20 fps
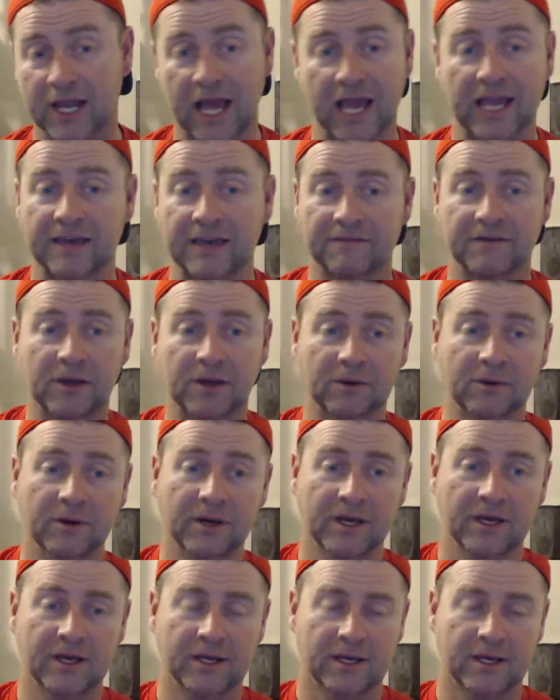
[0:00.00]
Like if
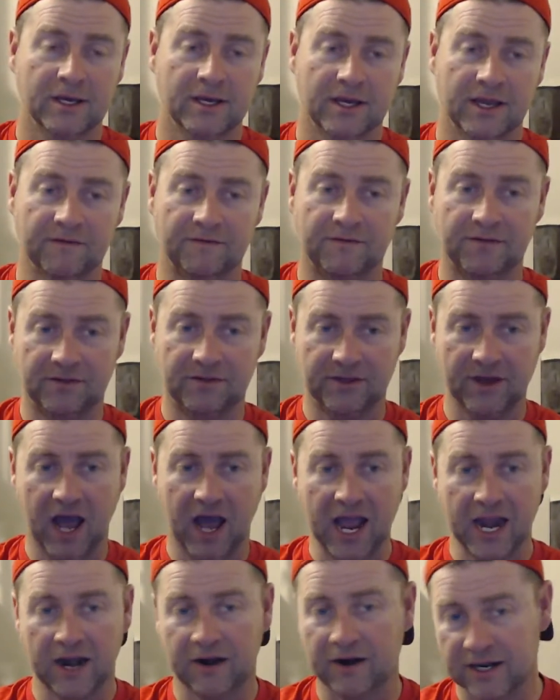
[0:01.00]
the
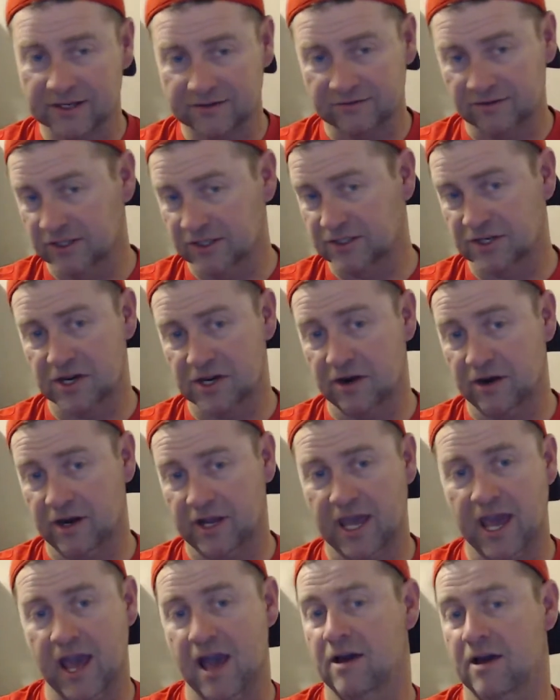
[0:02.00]
IRS looks at your
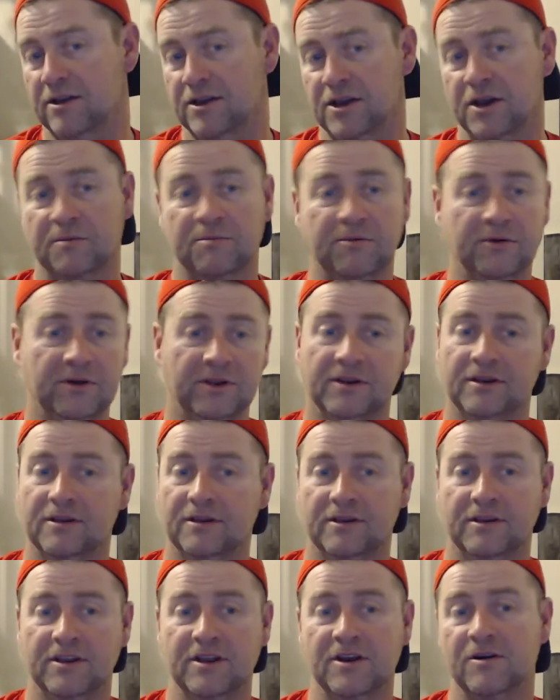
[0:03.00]
account and you're
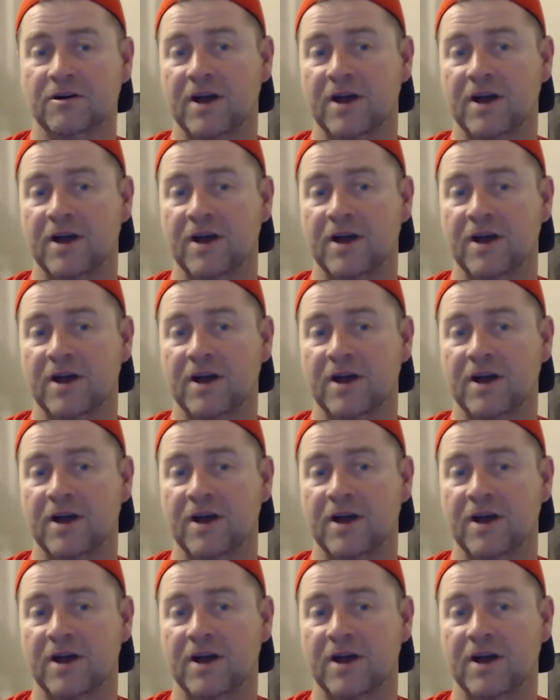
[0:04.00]
putting,